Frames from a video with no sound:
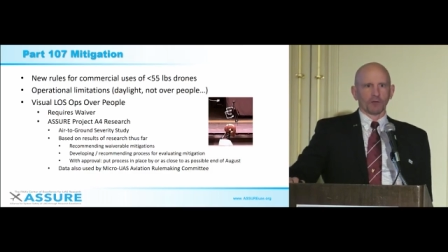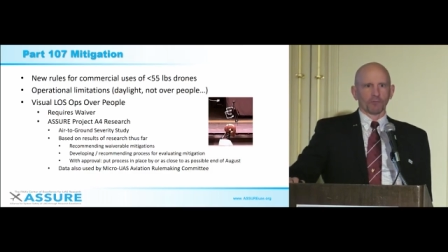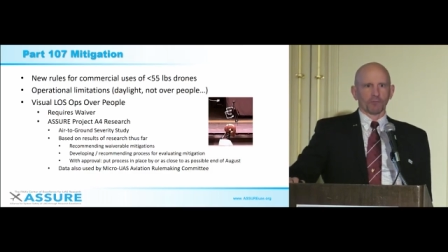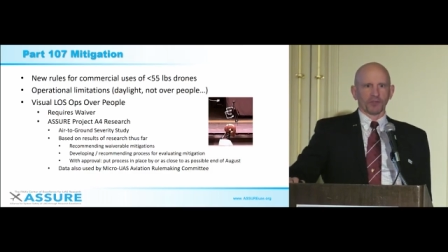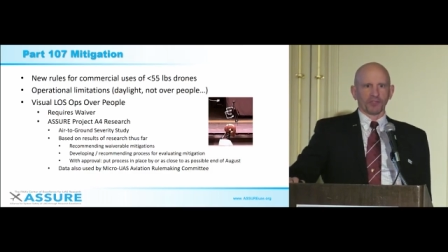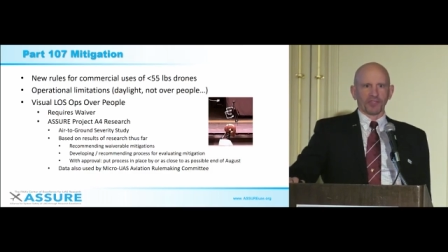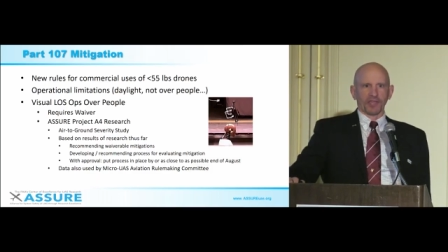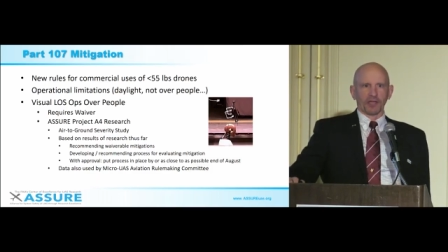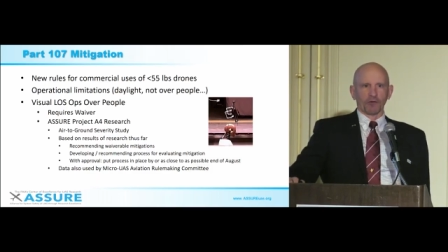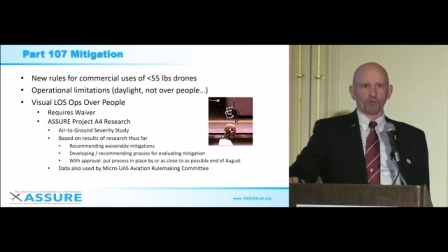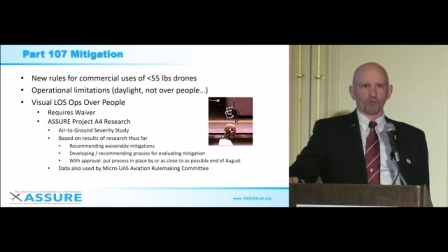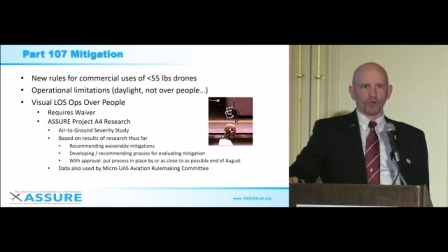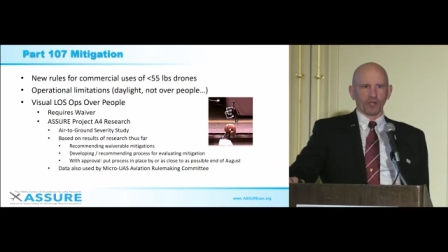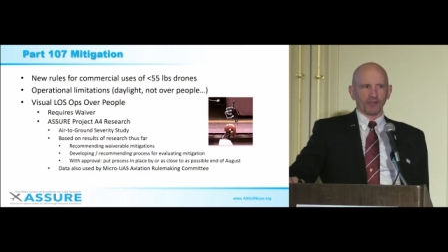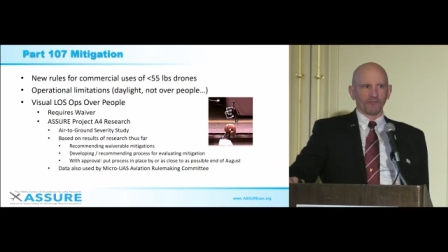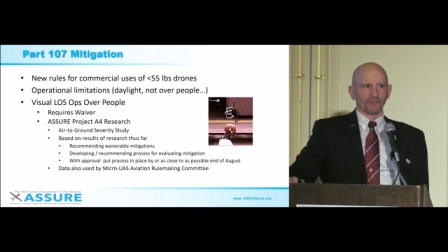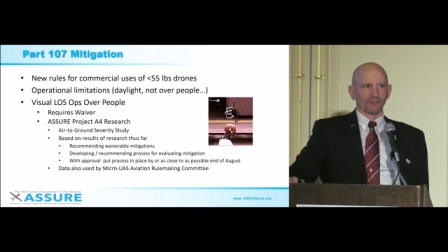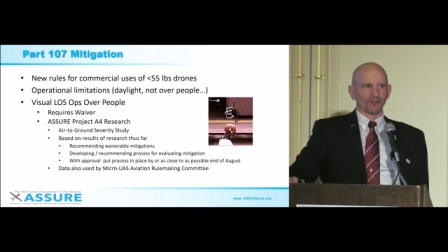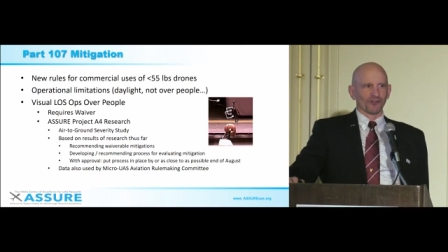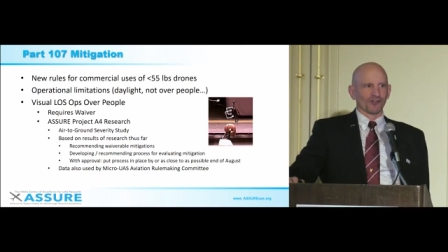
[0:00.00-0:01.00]
but that
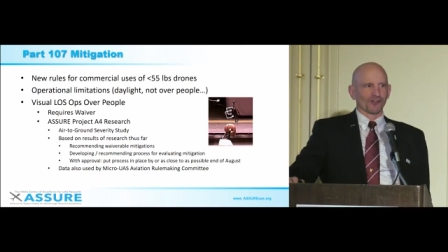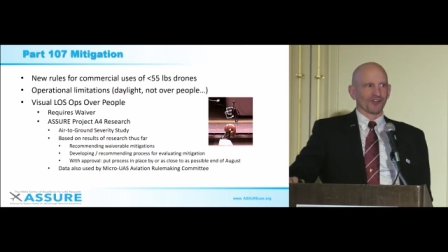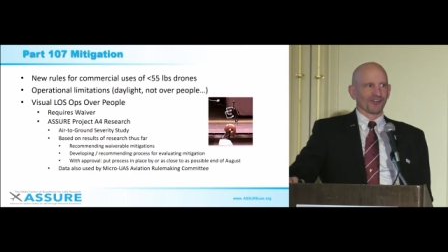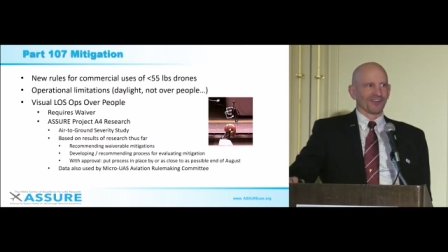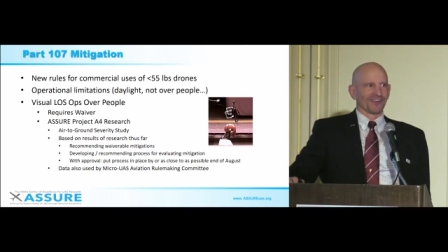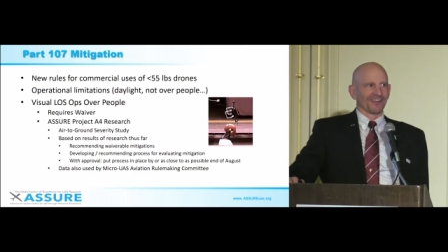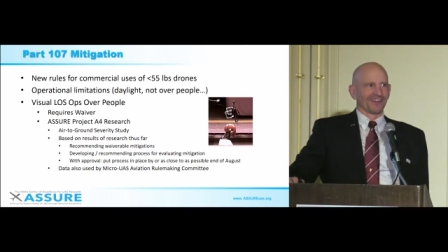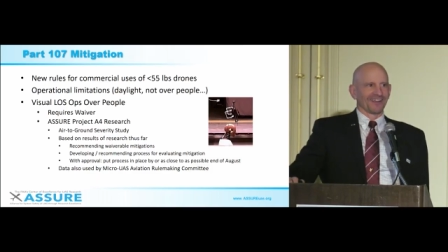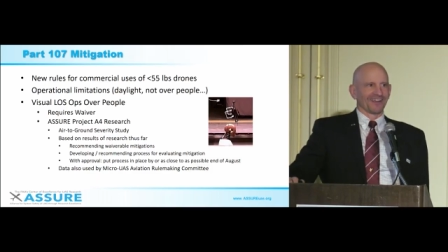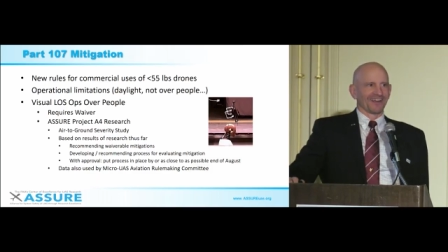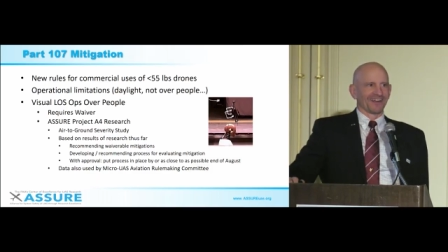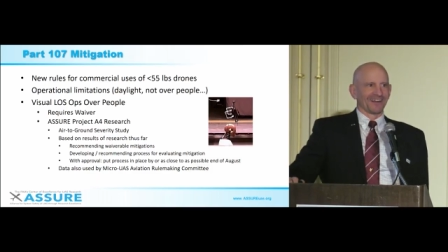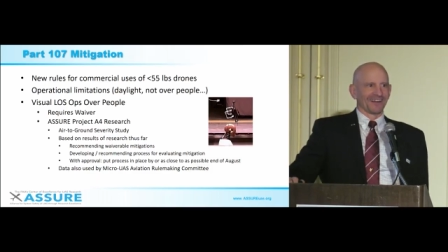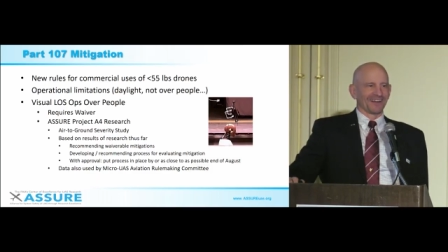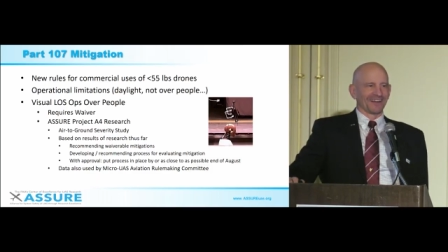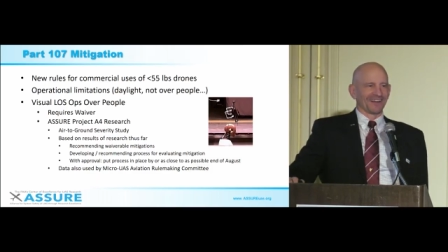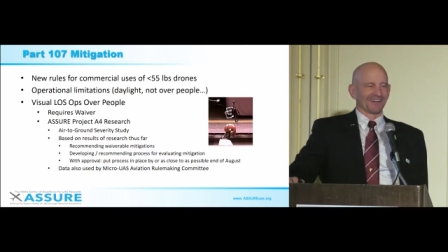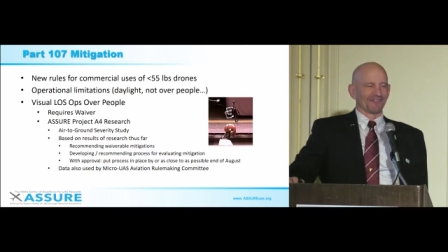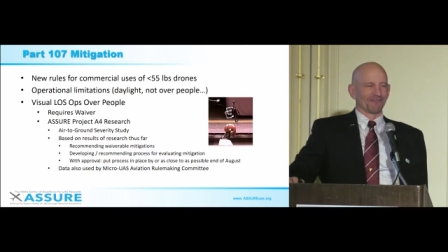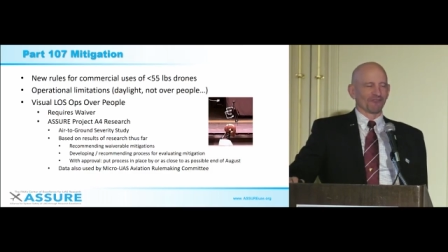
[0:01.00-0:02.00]
waiver
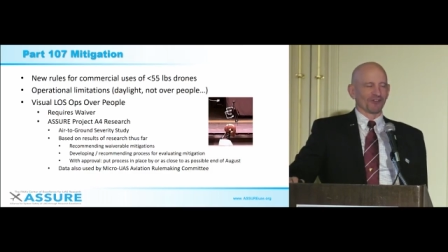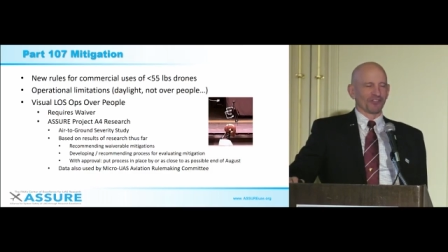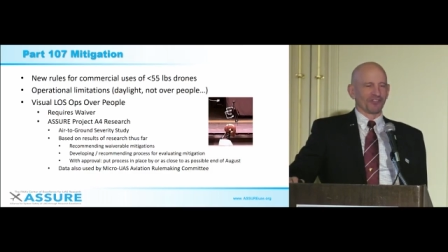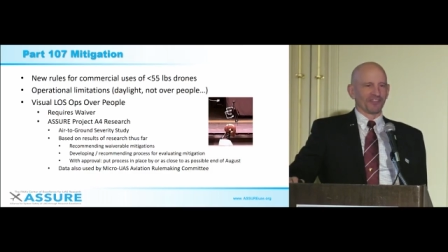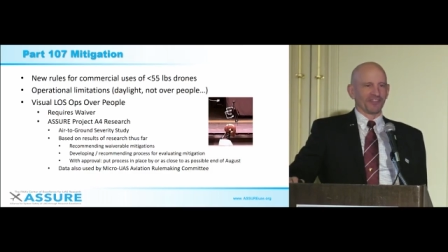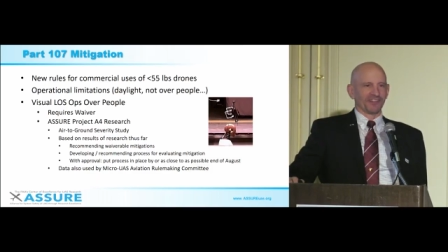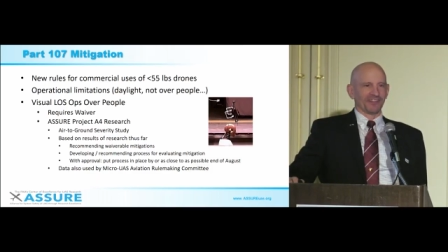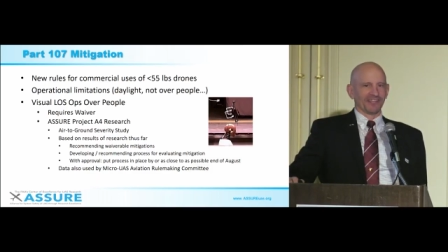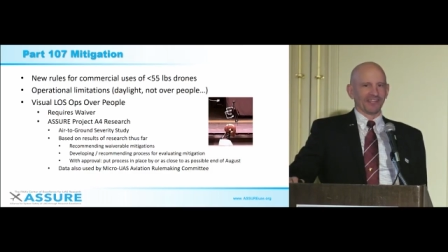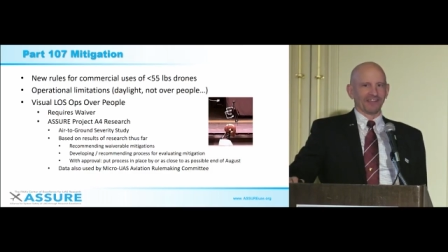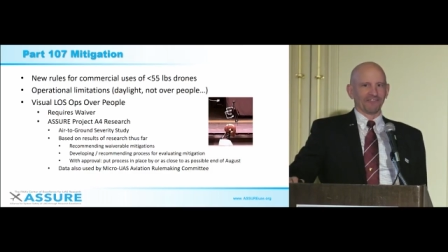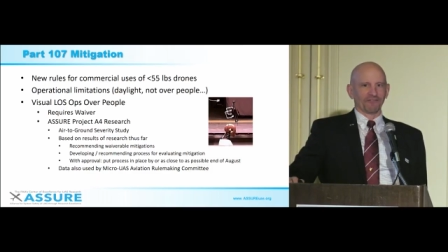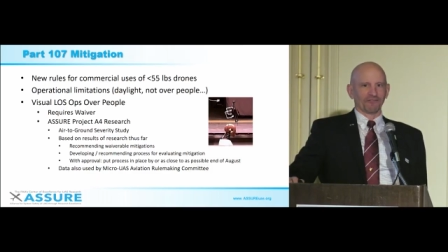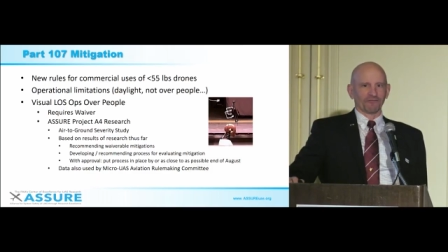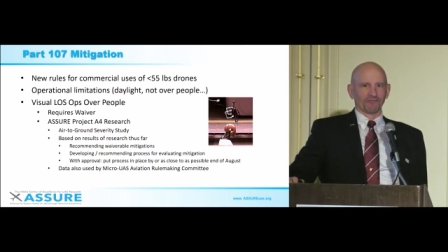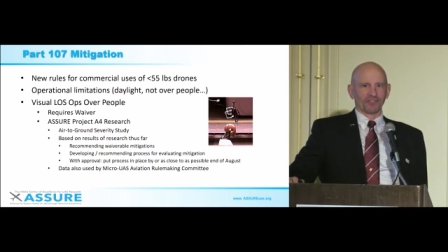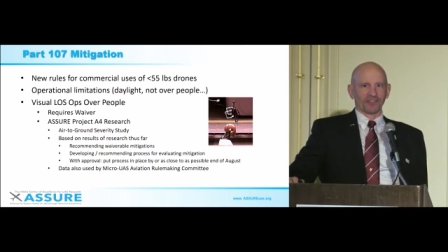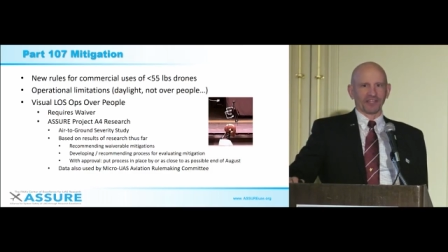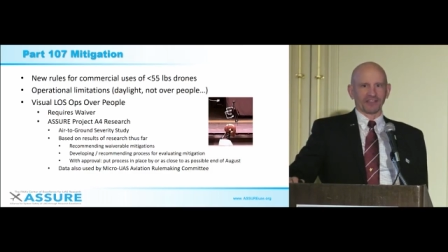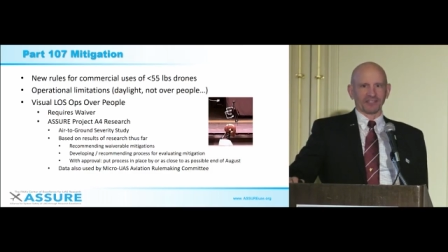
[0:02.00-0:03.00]
uh, within the,
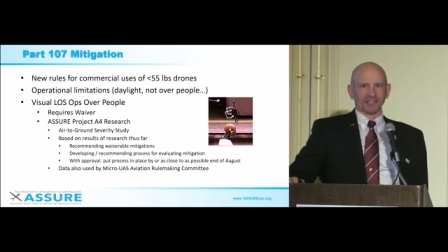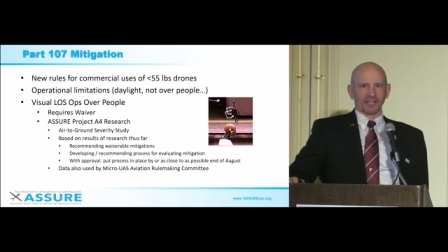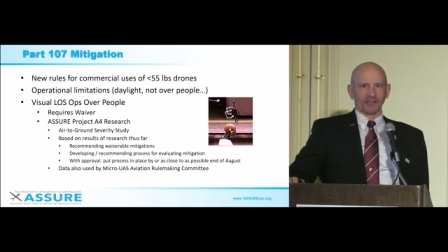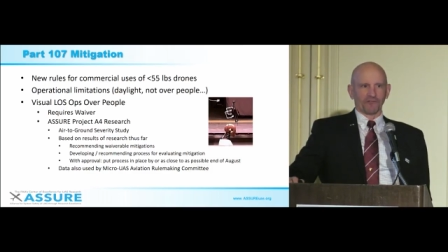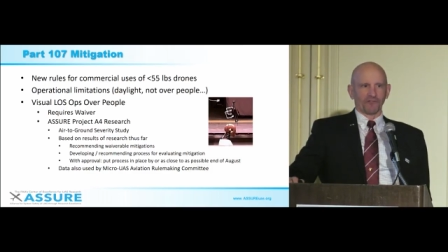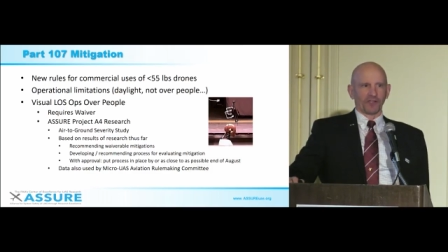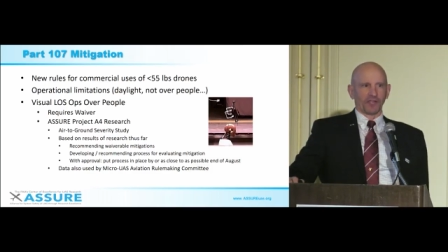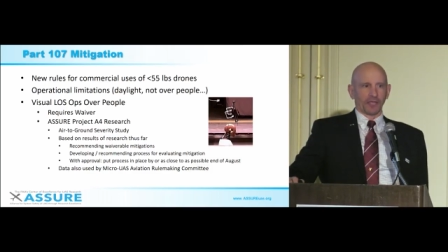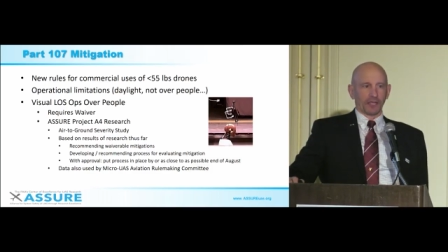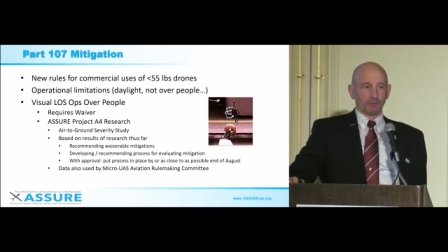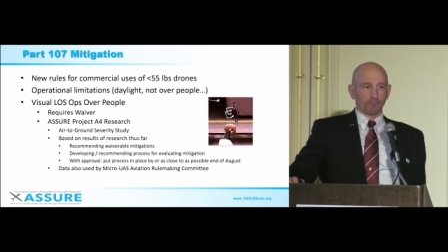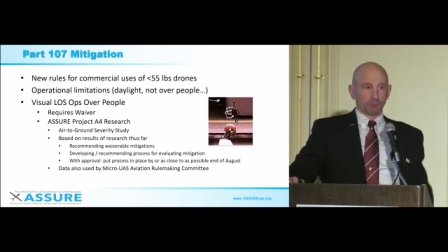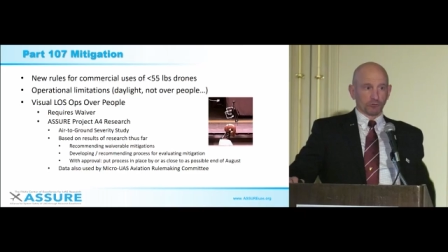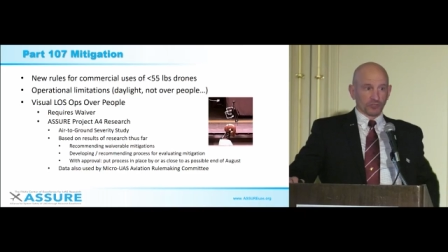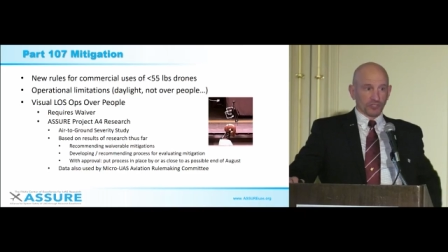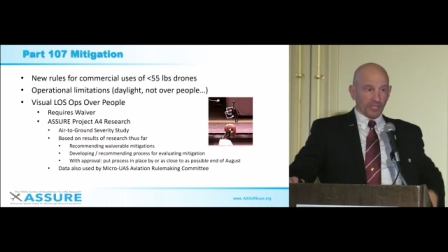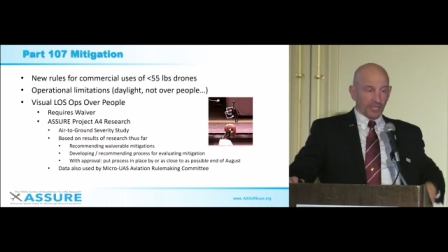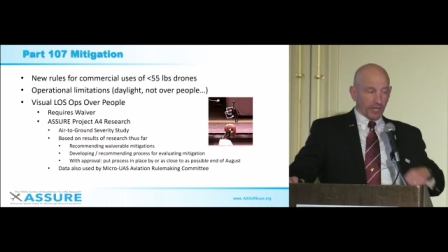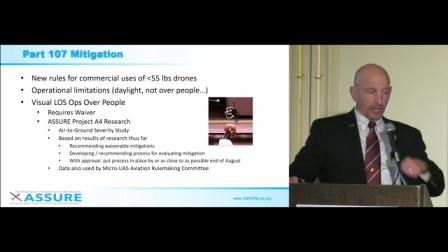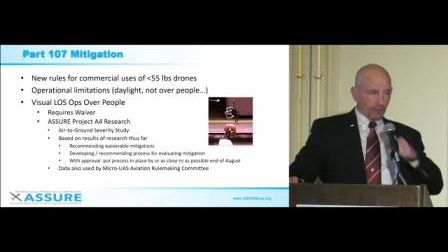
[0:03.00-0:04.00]
that the F A A
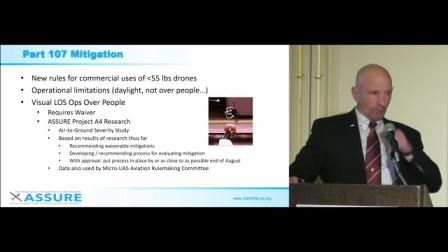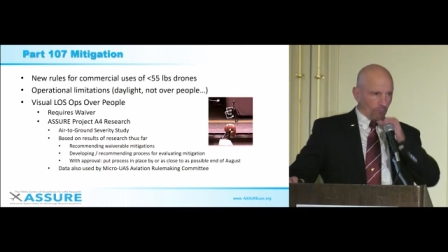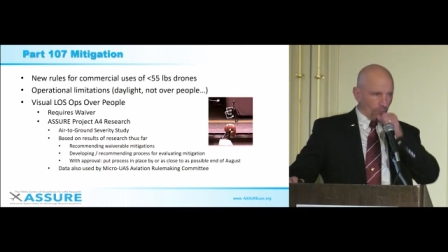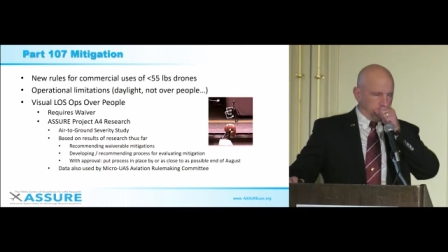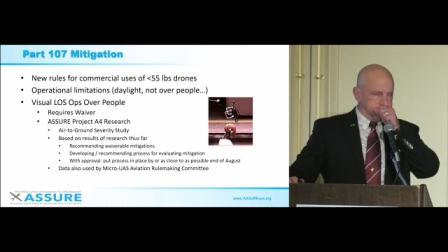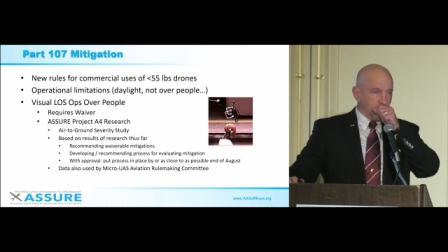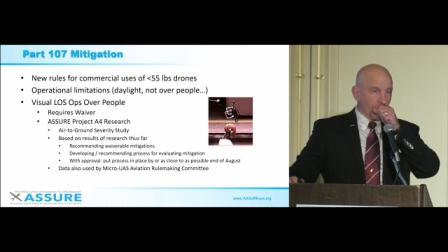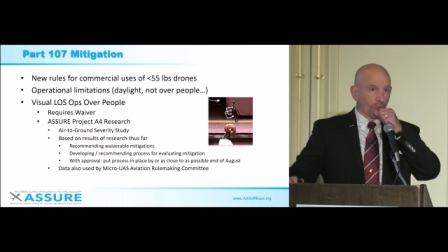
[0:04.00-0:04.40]
presented